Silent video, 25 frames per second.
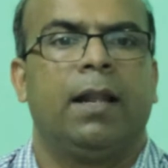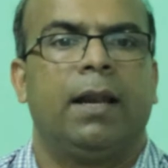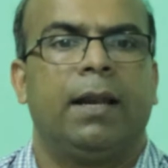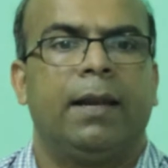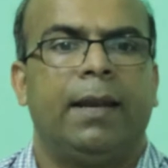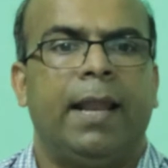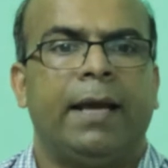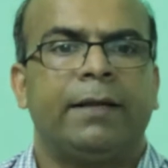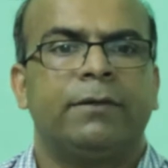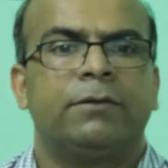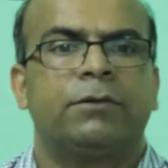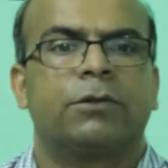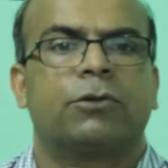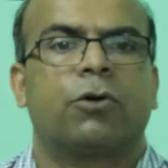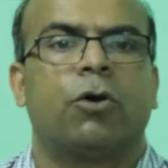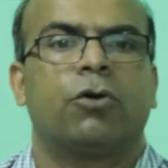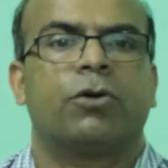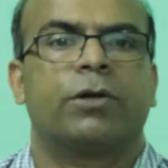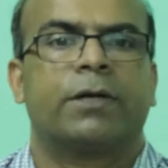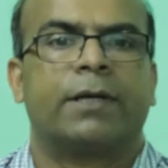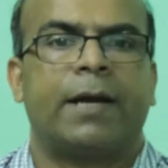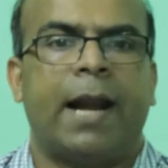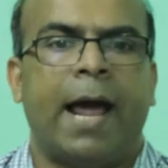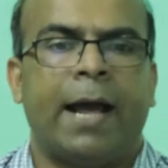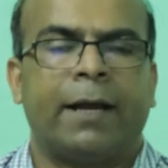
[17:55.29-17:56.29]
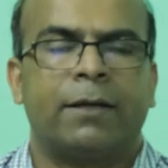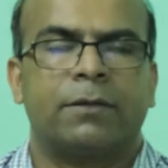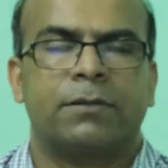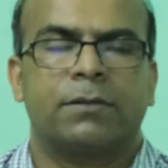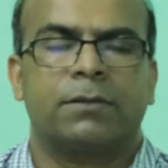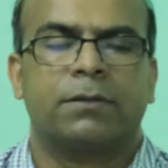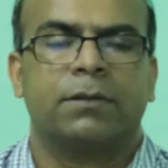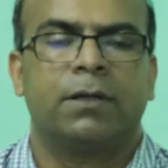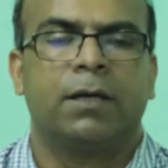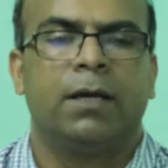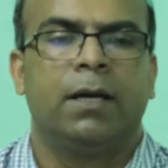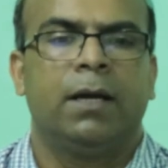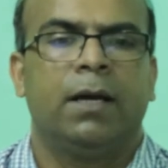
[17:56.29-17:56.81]
Length
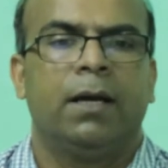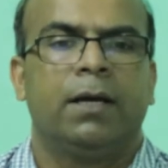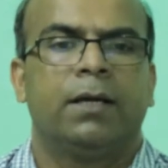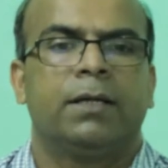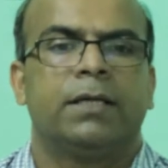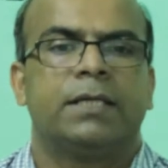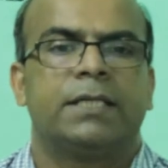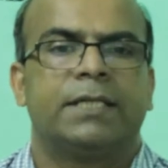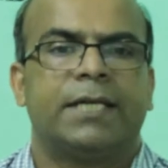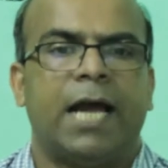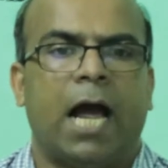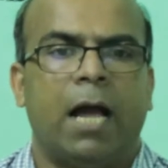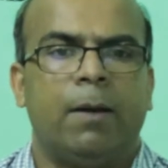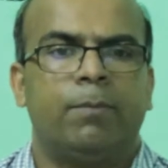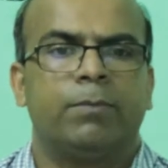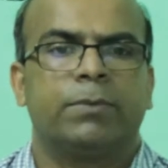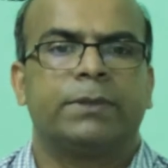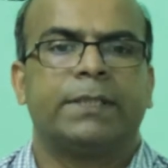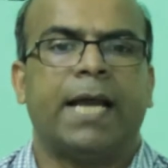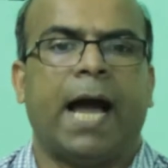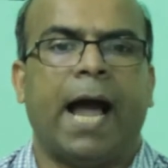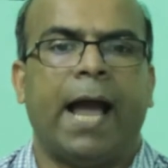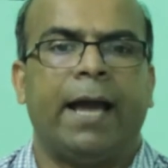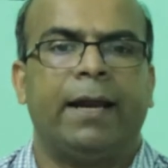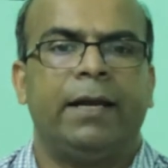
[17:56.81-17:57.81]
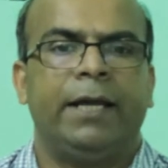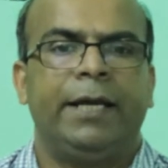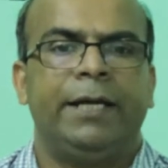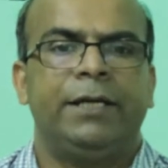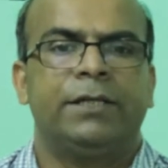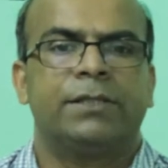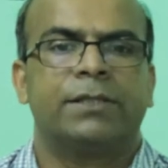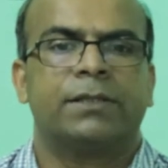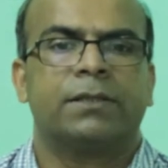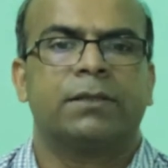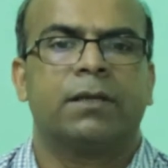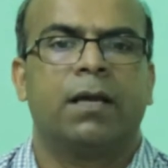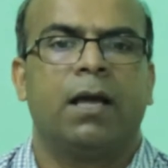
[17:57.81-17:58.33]
contracts, time
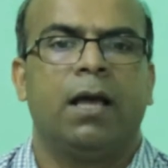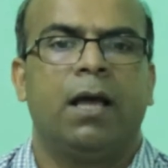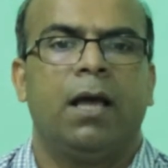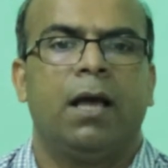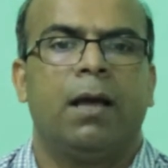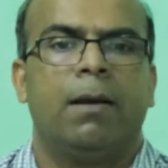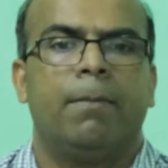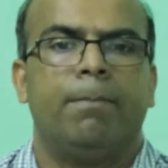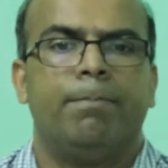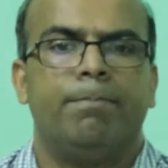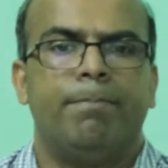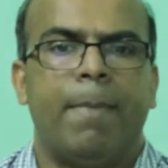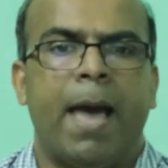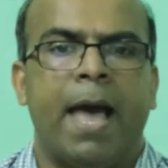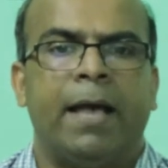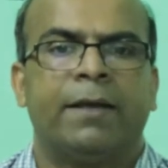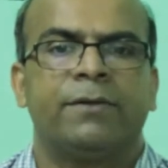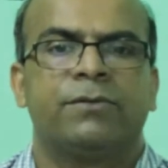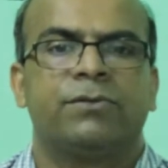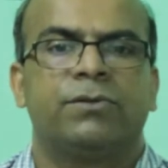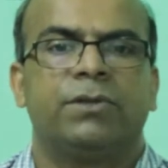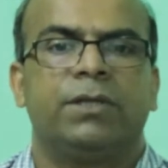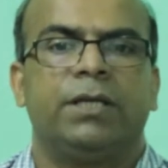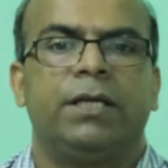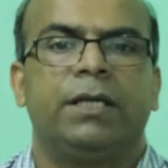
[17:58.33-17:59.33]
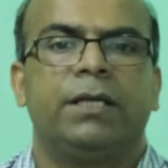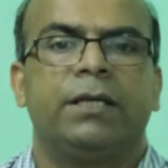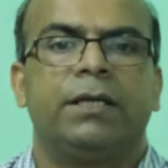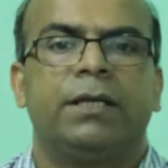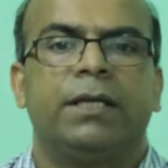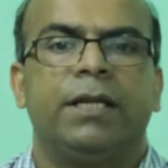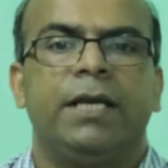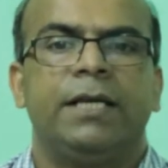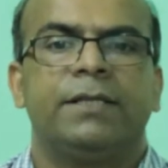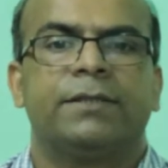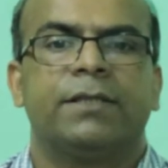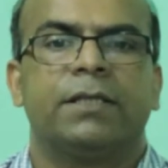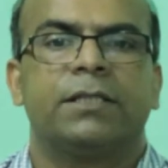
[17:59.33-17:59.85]
dilates, mass
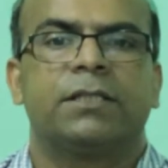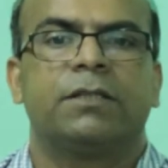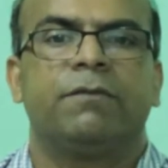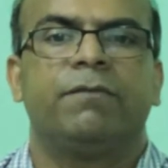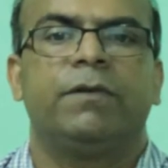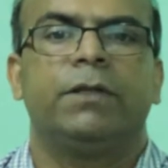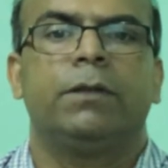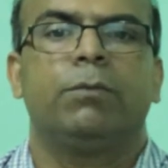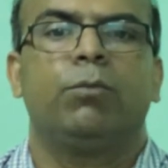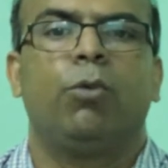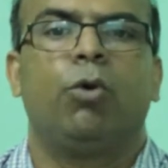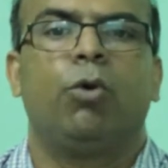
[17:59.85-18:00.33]
increases with